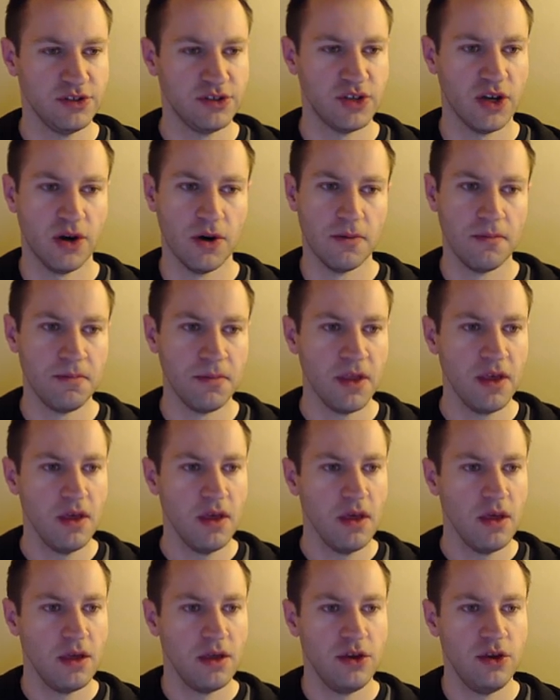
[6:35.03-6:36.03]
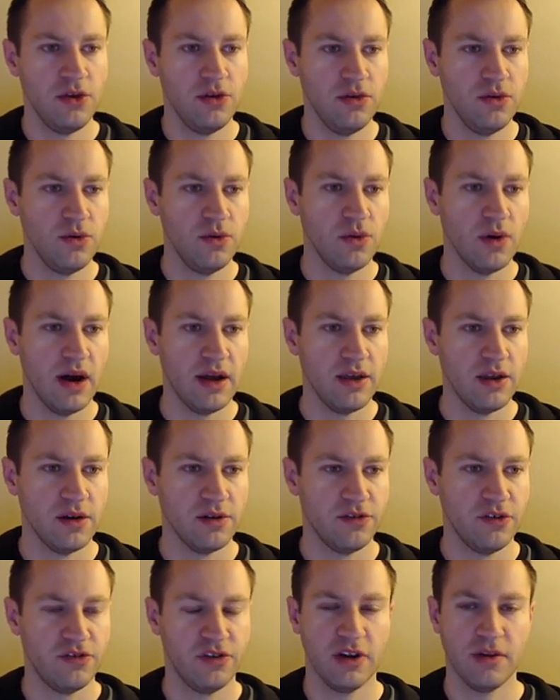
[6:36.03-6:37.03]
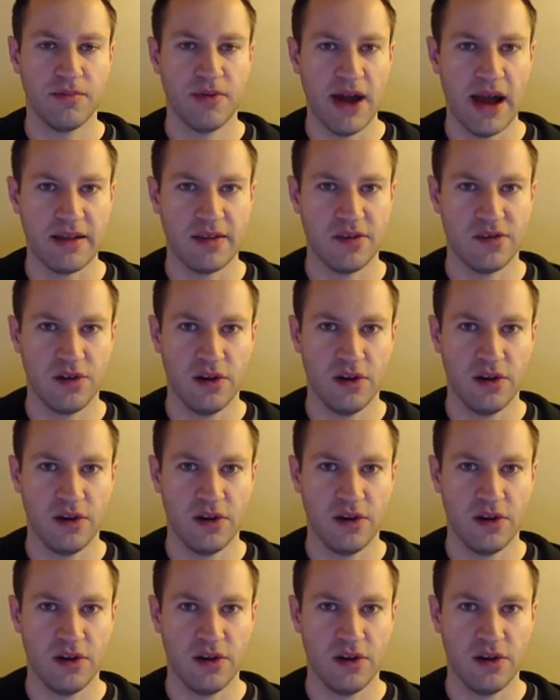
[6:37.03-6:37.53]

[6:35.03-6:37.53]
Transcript: So you you know it's just a good practice.